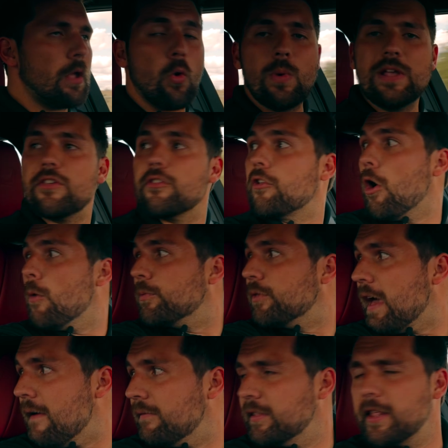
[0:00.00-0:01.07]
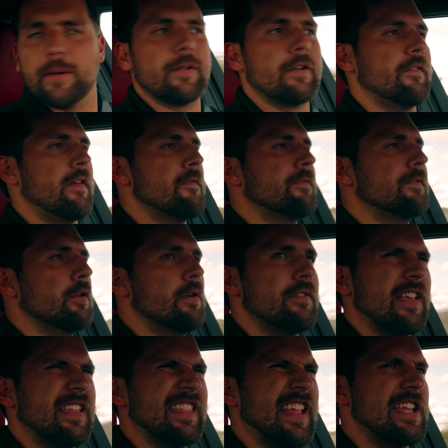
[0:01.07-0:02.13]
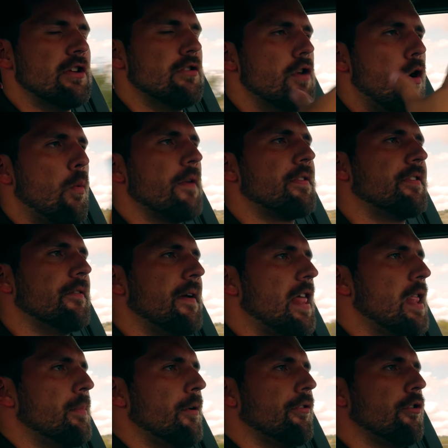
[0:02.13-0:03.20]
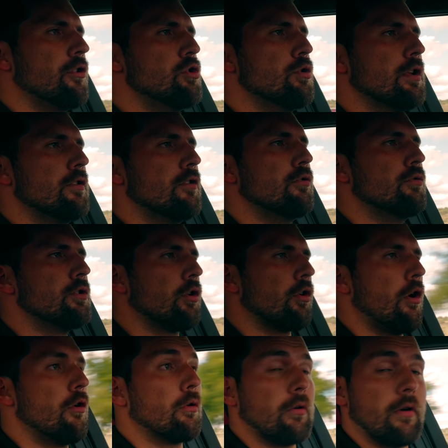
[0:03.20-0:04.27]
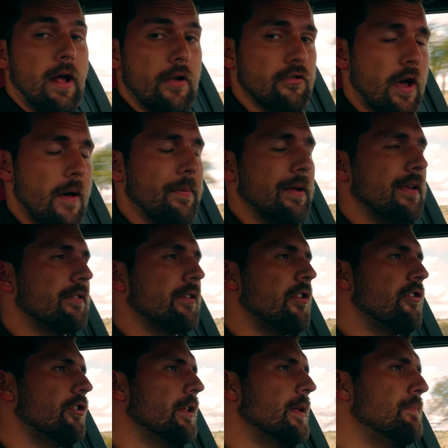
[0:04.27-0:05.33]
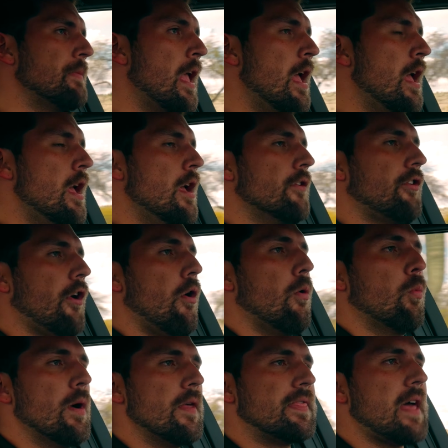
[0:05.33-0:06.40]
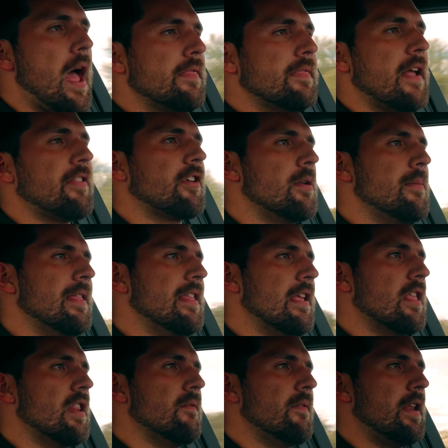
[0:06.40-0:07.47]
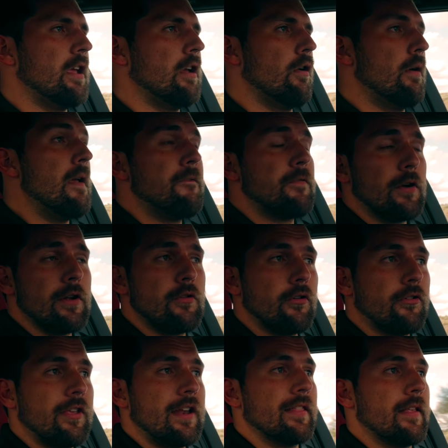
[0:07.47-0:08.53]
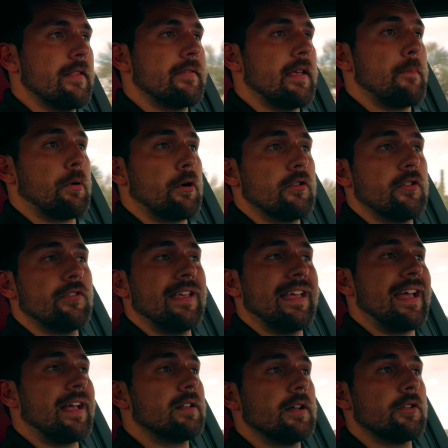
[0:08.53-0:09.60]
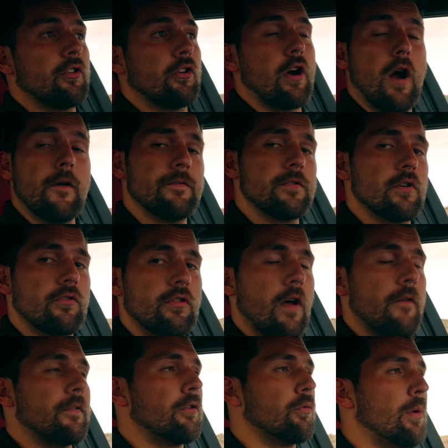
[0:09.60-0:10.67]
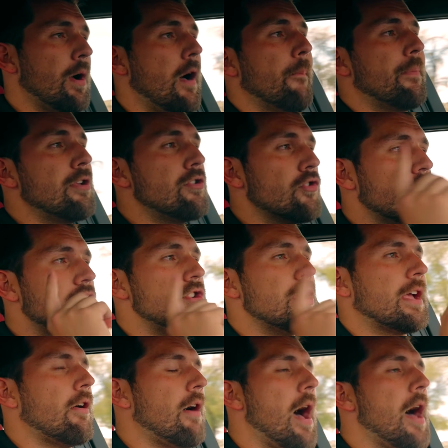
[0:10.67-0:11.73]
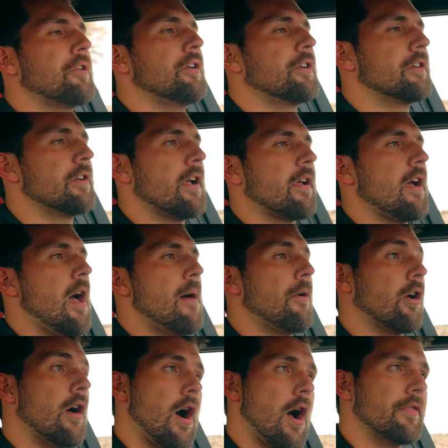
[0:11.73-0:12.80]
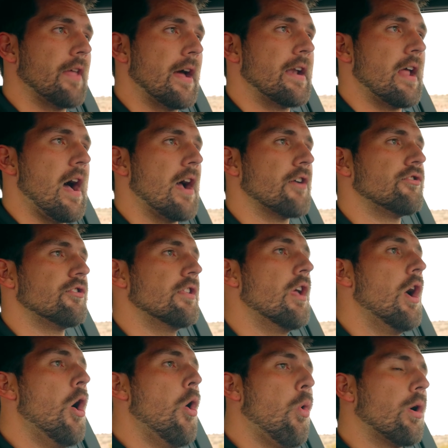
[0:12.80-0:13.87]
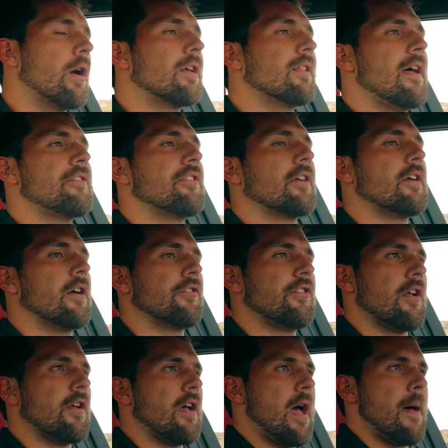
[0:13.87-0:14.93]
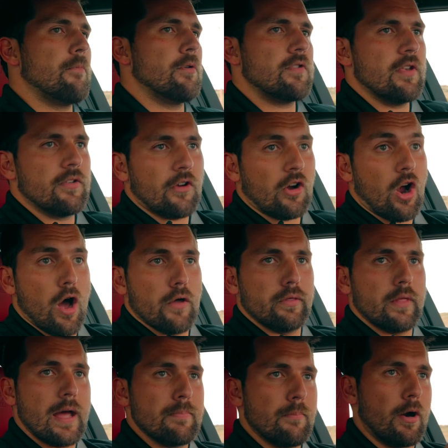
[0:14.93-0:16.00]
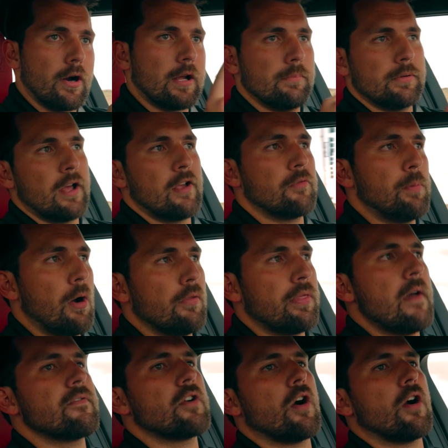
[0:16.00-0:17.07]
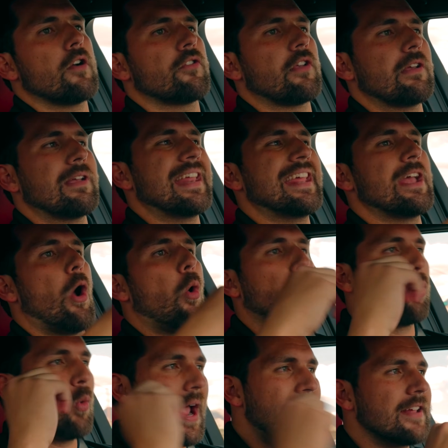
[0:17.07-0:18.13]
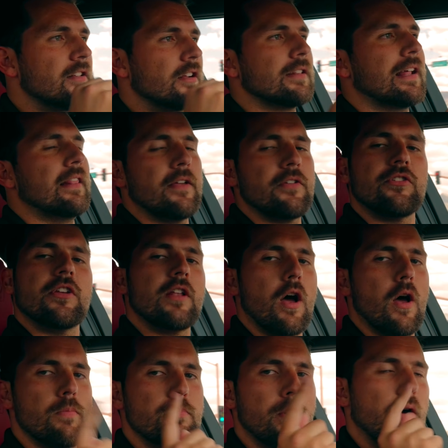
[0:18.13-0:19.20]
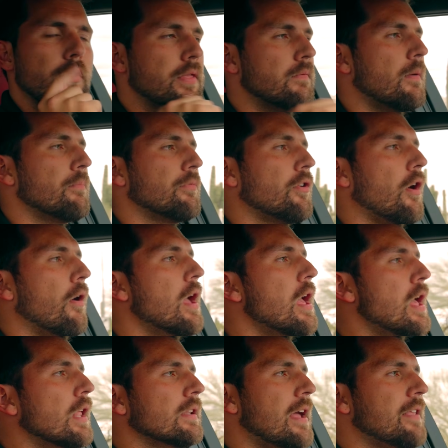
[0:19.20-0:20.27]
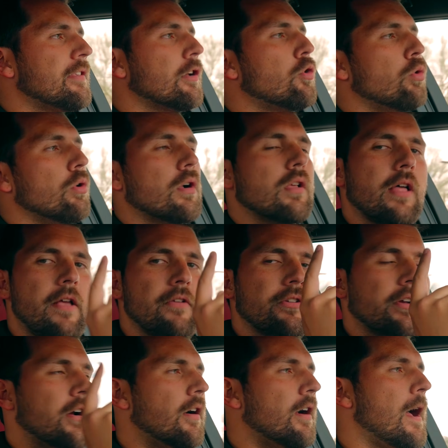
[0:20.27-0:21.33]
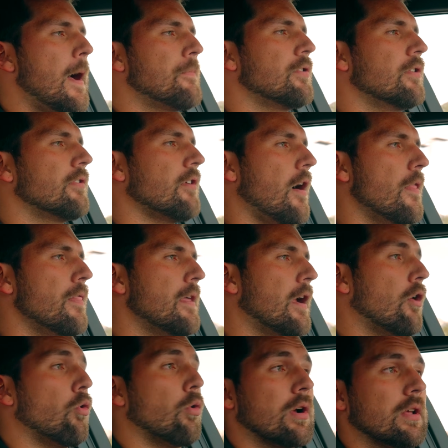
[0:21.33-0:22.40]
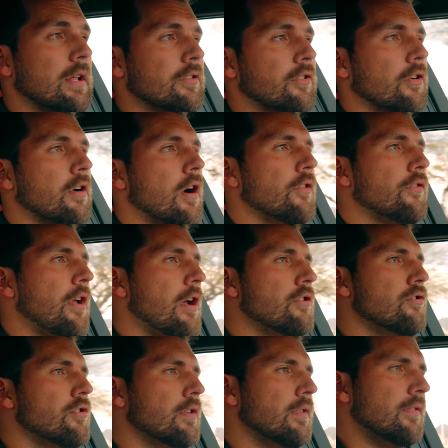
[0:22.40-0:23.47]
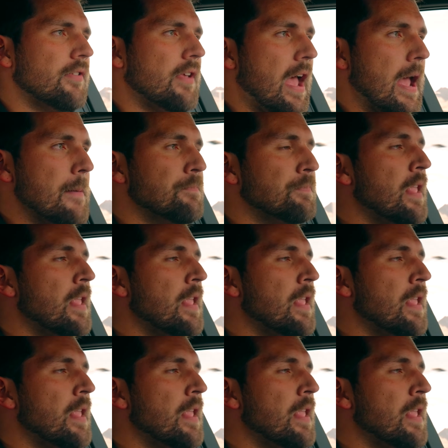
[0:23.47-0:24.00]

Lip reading: We just hope to have a little bit of influence and let you know what's available so you can do your own cross-shopping essentially. So with that, that's going to be the end of the video. If you're interested in, let's say, purchasing a collector car for yourself as well, be sure to check out autohunter.com, our online auction, or classiccars.com, which is our online marketplace. Both have cars getting regularly listed on both of them. So lots of cool classic car options on there, or collector cars, I should say.